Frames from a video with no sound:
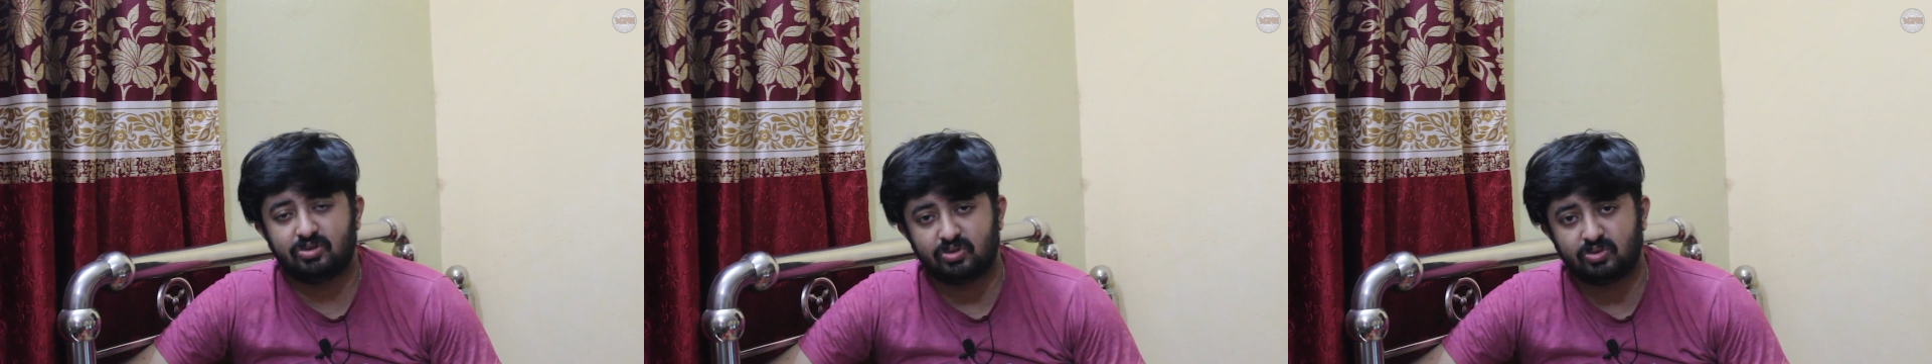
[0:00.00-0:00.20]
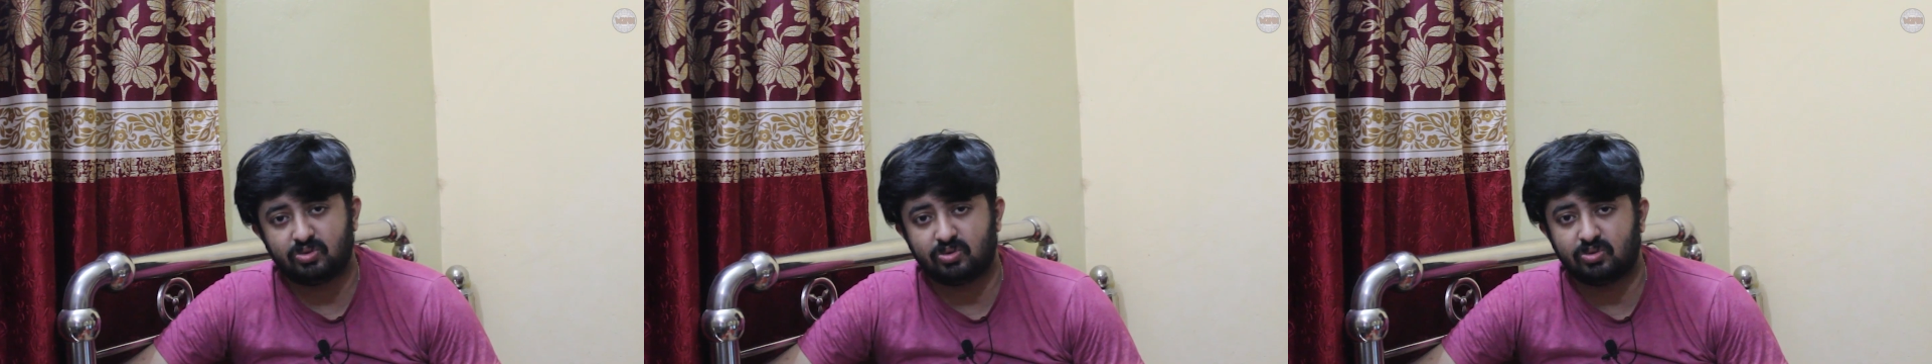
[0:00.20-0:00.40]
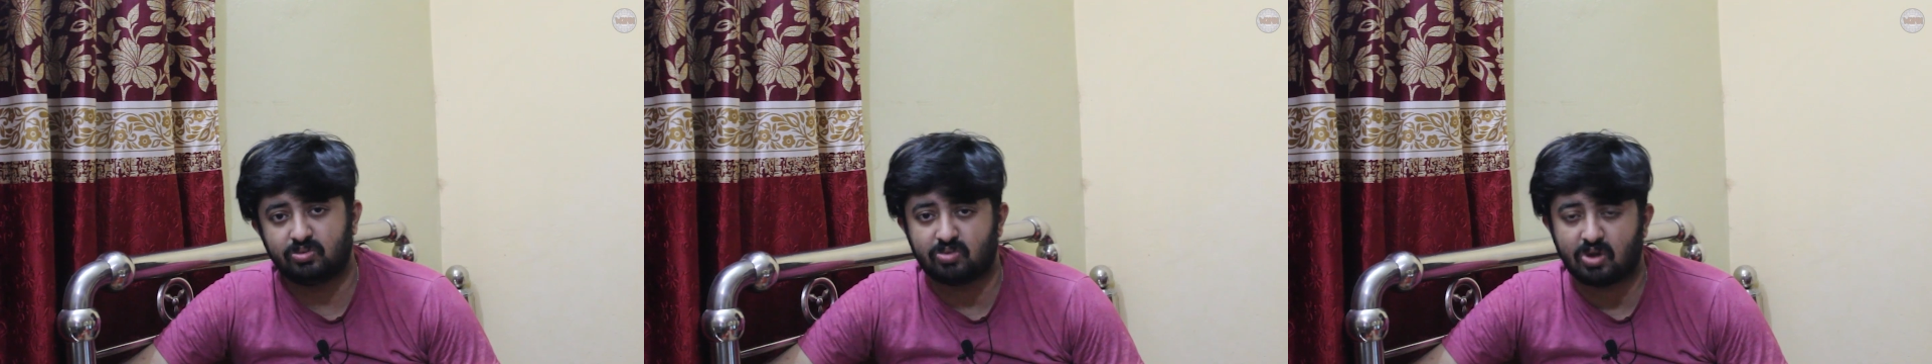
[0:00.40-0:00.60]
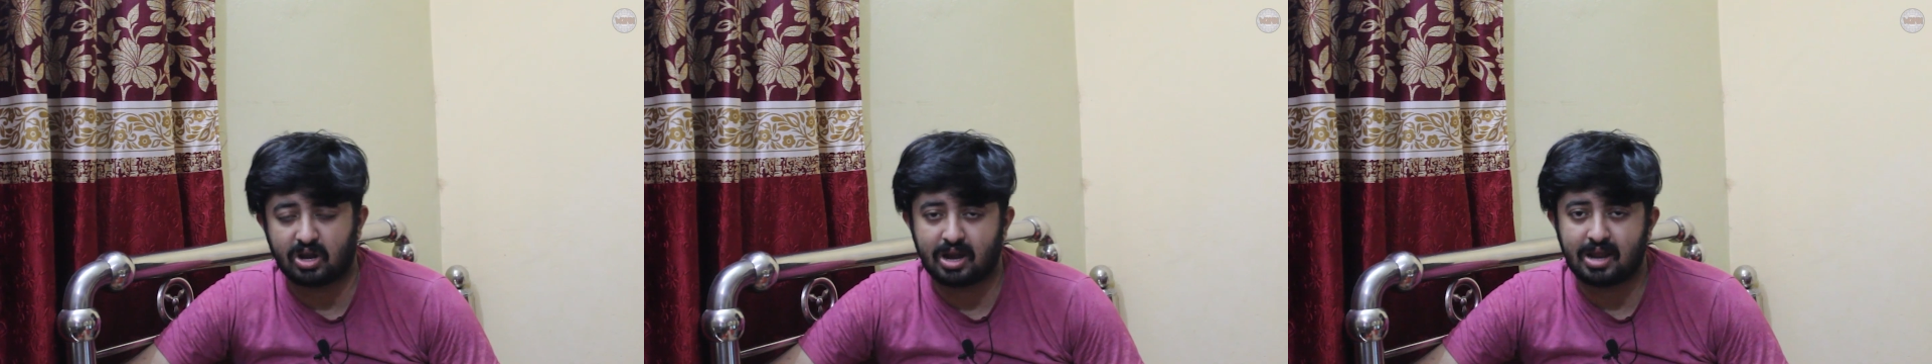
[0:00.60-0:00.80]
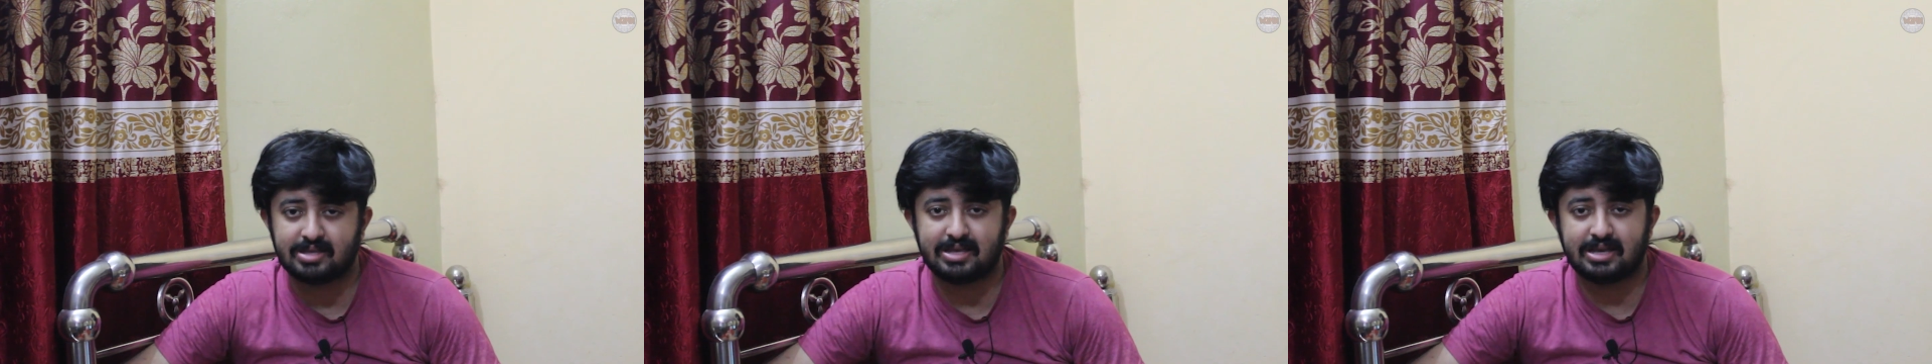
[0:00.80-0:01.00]
to
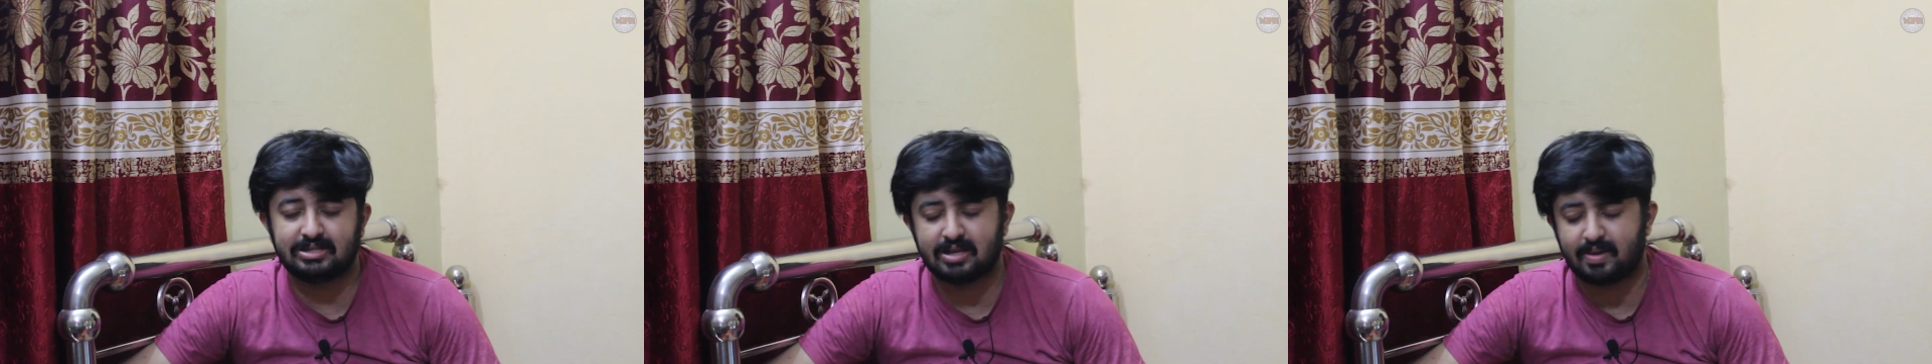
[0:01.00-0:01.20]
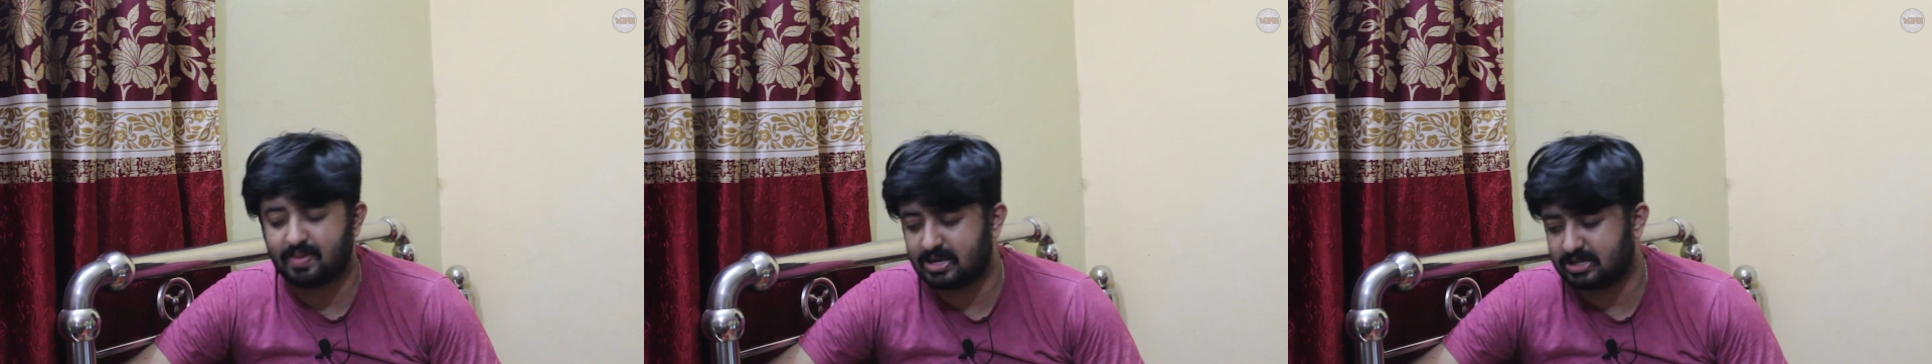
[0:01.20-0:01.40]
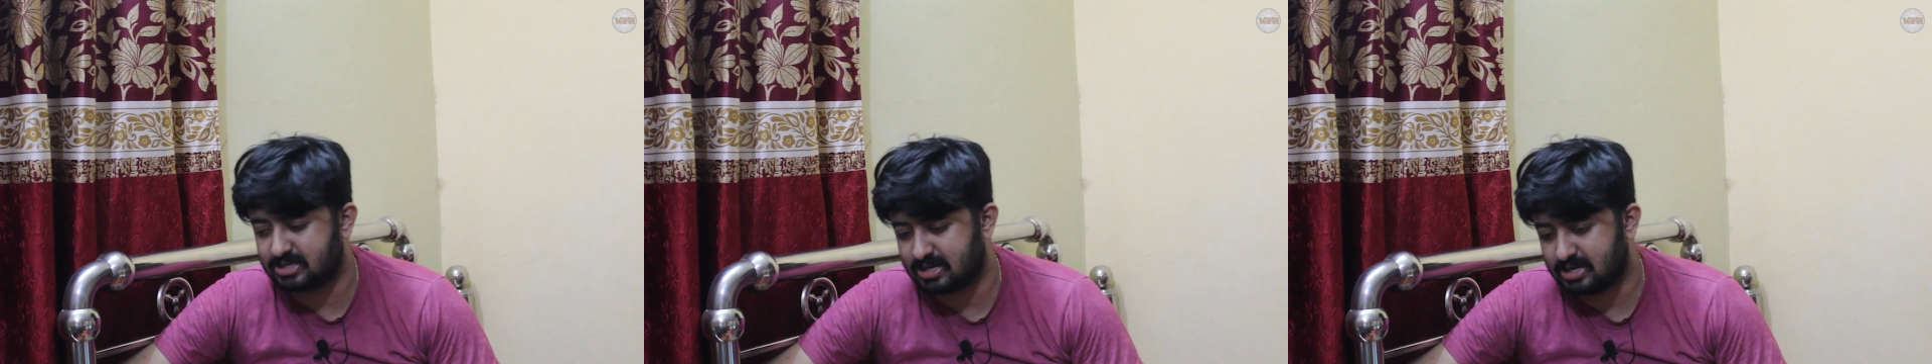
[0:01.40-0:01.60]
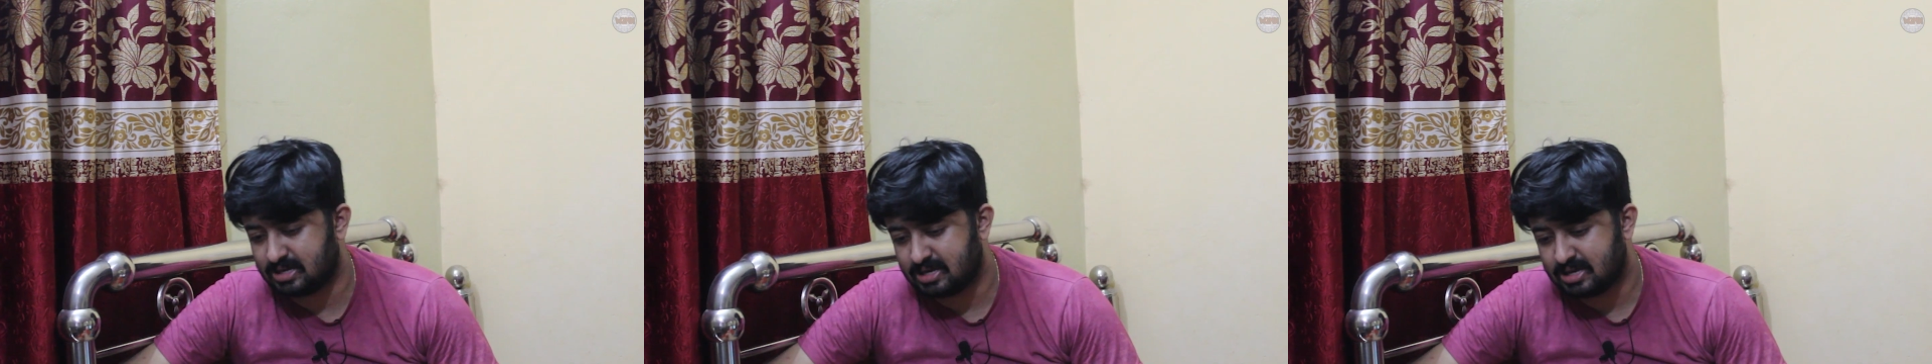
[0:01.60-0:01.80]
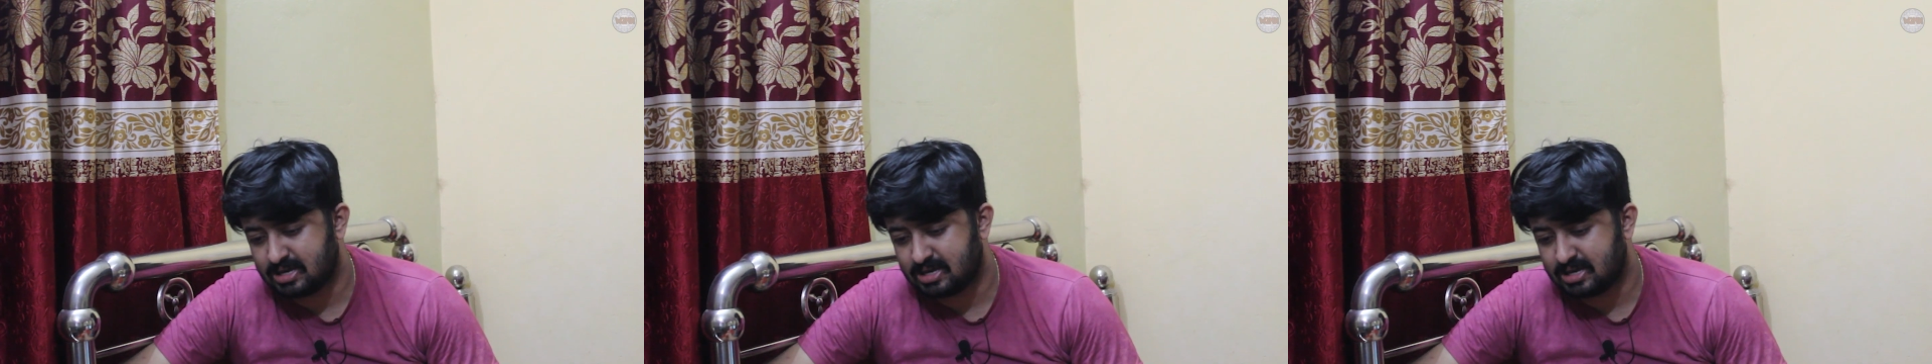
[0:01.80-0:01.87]
organize the examination?